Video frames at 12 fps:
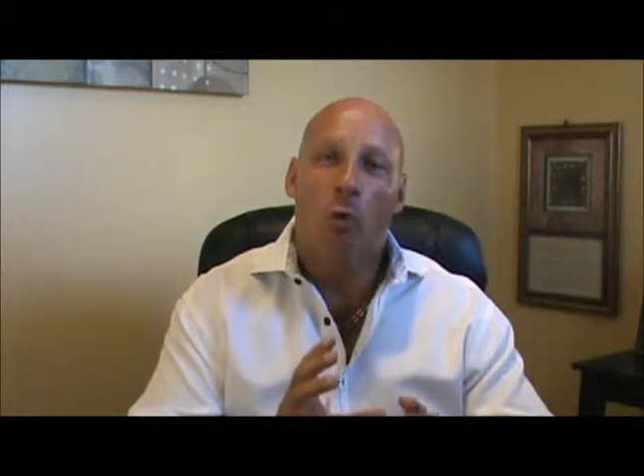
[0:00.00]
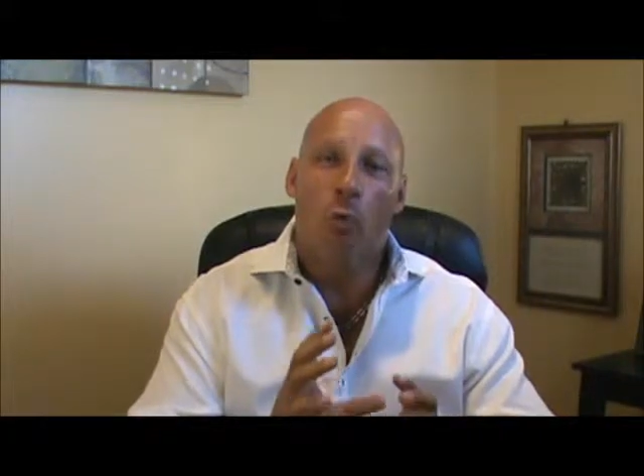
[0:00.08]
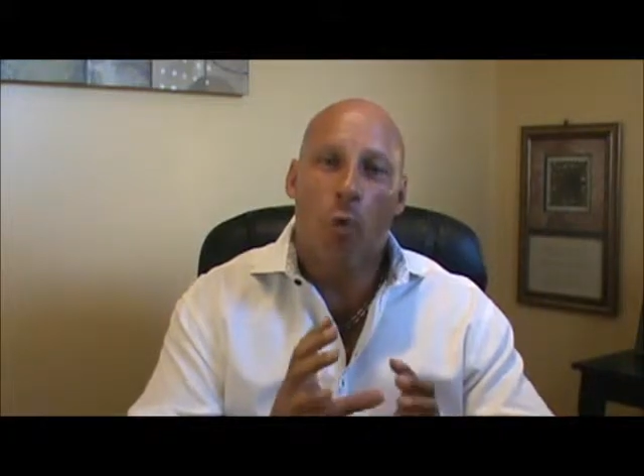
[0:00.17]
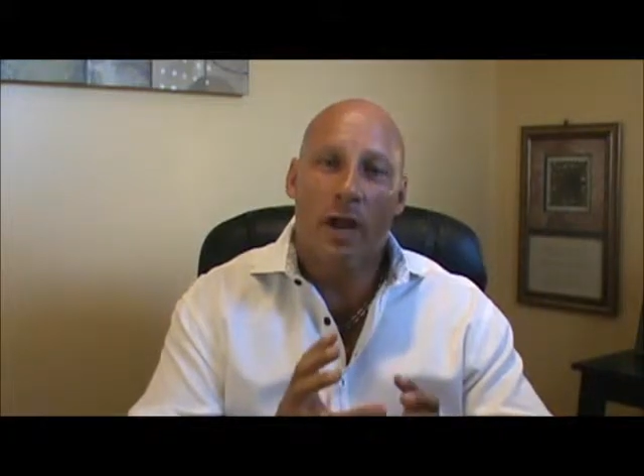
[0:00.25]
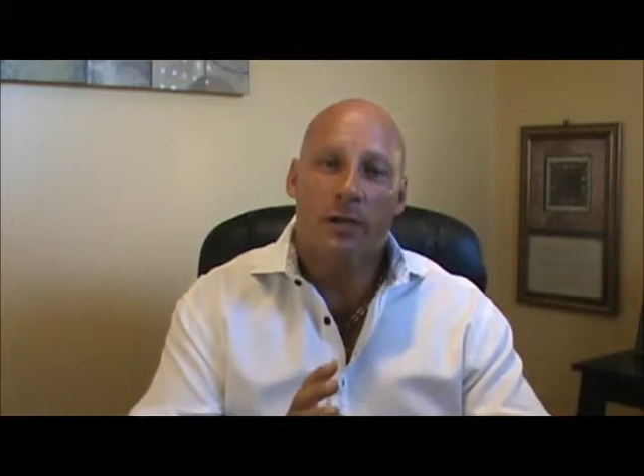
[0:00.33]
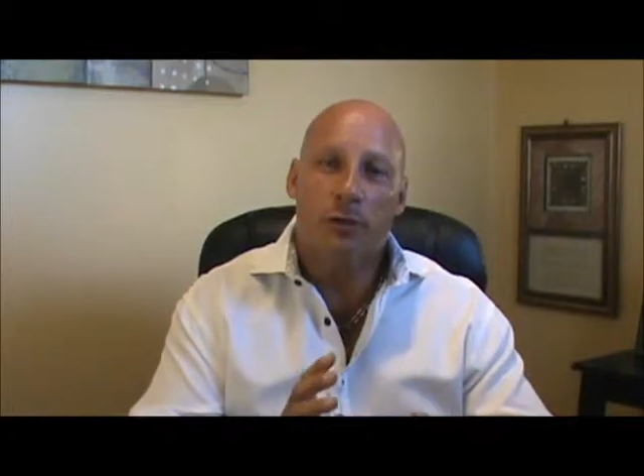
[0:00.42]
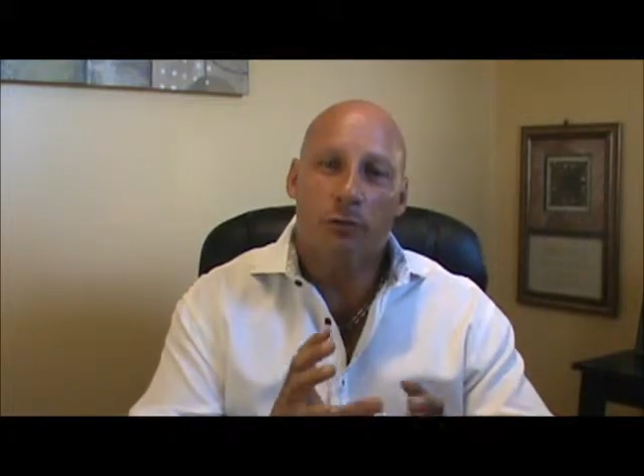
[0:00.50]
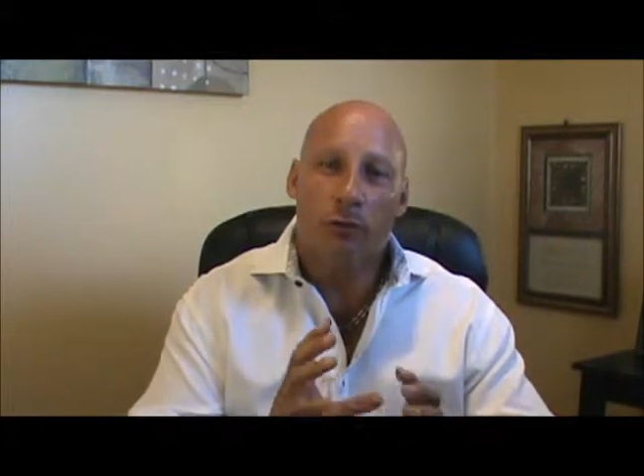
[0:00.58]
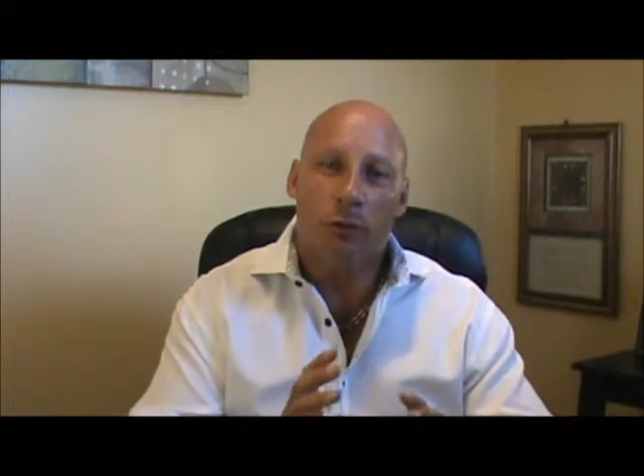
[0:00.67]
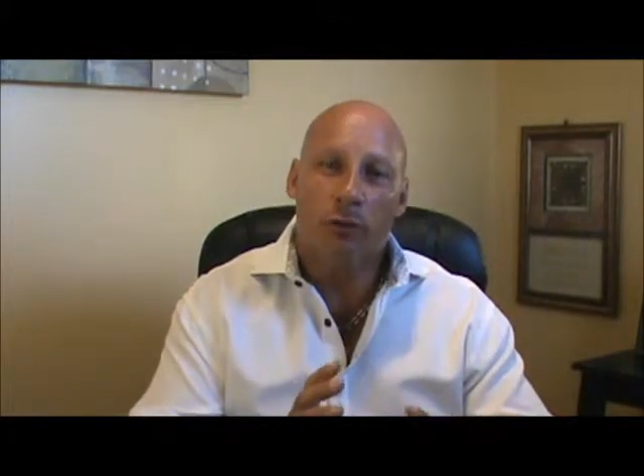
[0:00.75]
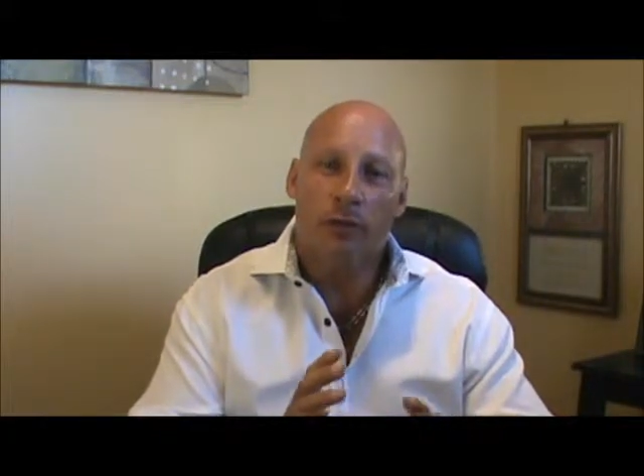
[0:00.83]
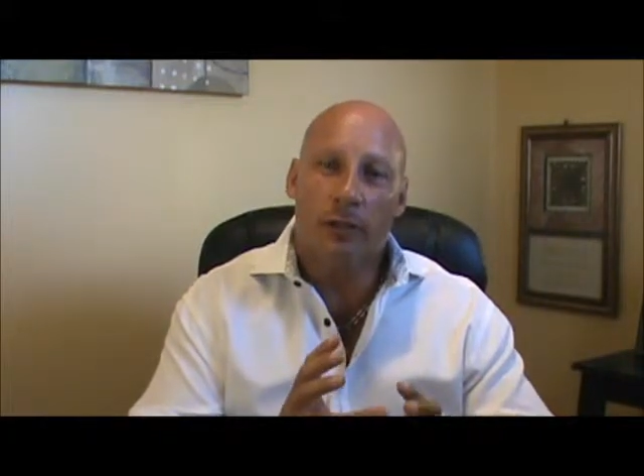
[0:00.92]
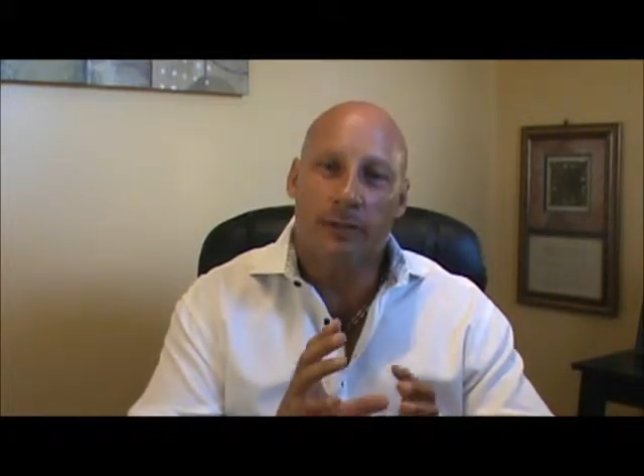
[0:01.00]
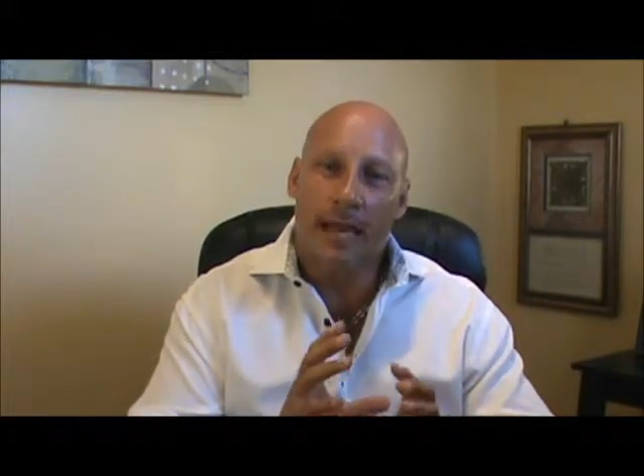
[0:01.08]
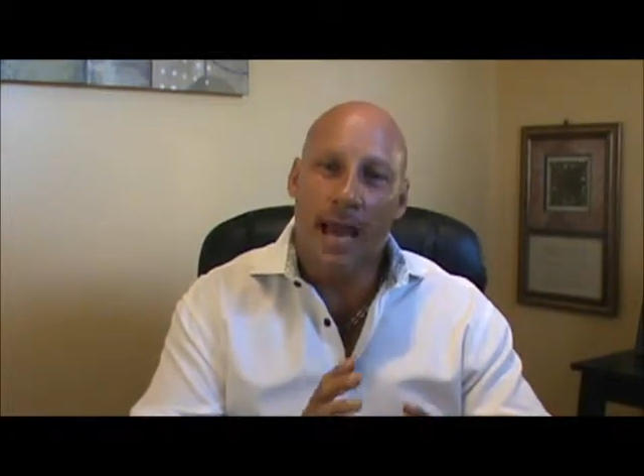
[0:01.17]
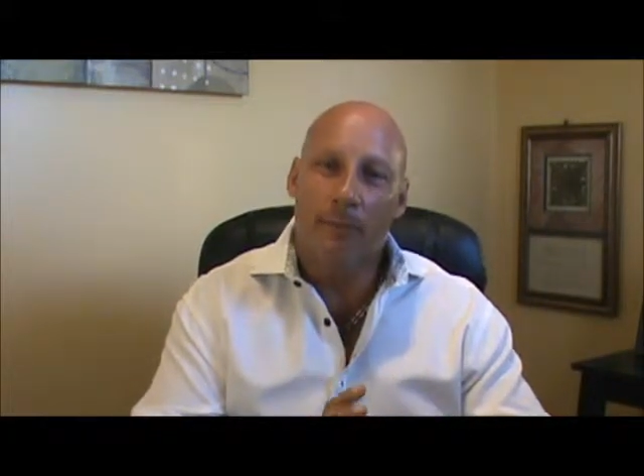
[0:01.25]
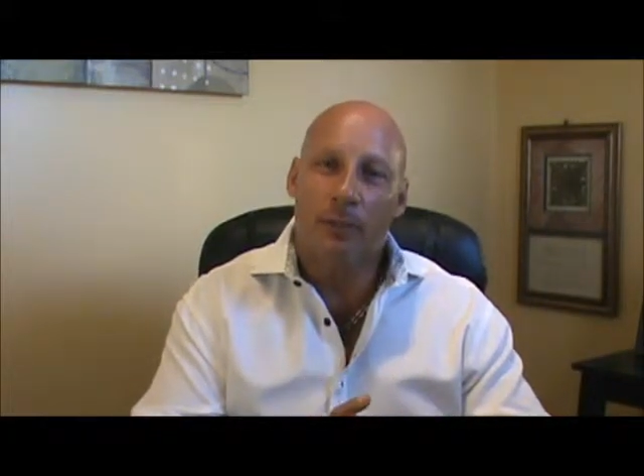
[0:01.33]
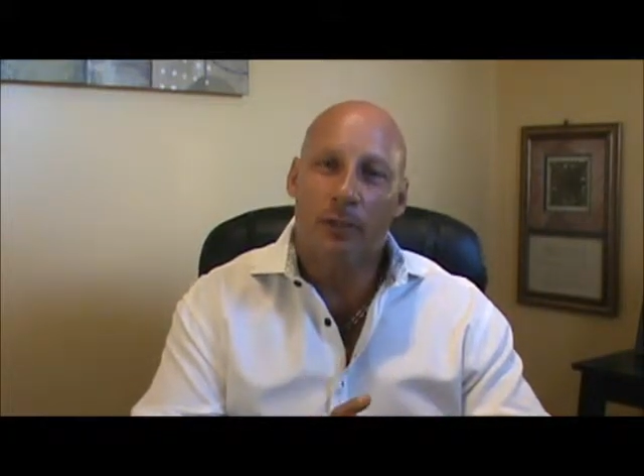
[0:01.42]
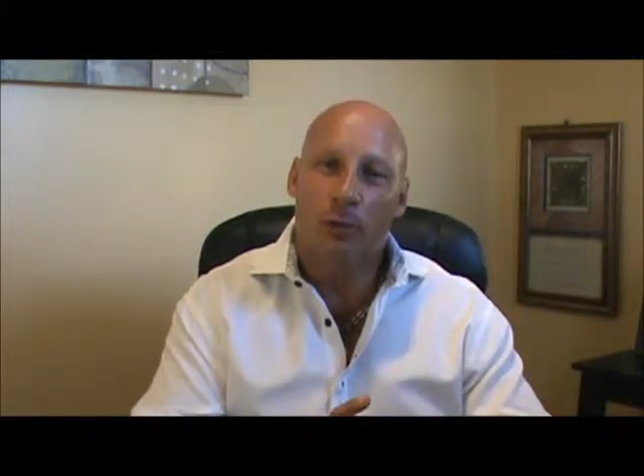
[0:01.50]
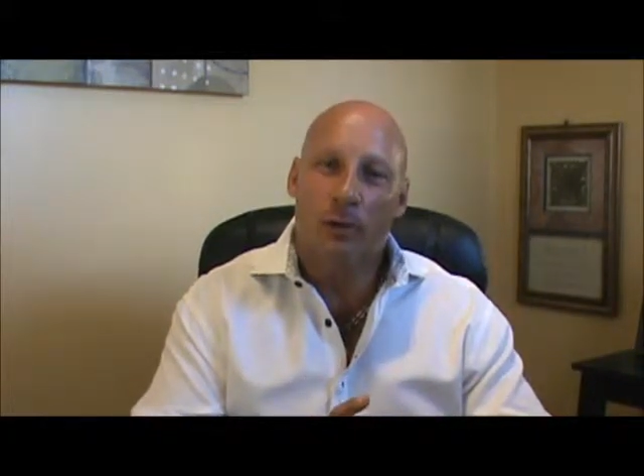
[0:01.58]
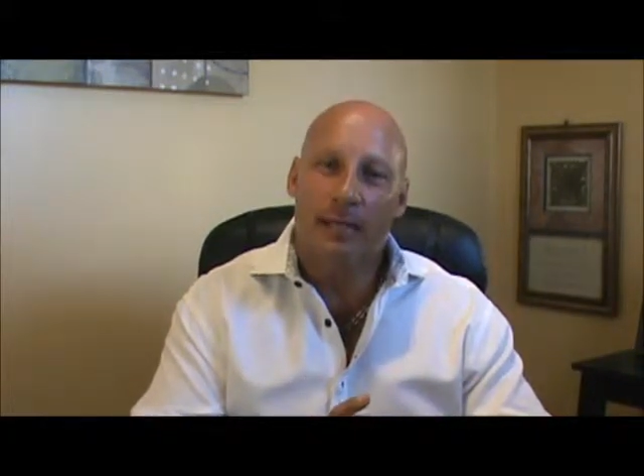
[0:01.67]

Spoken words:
when you learn to tap into it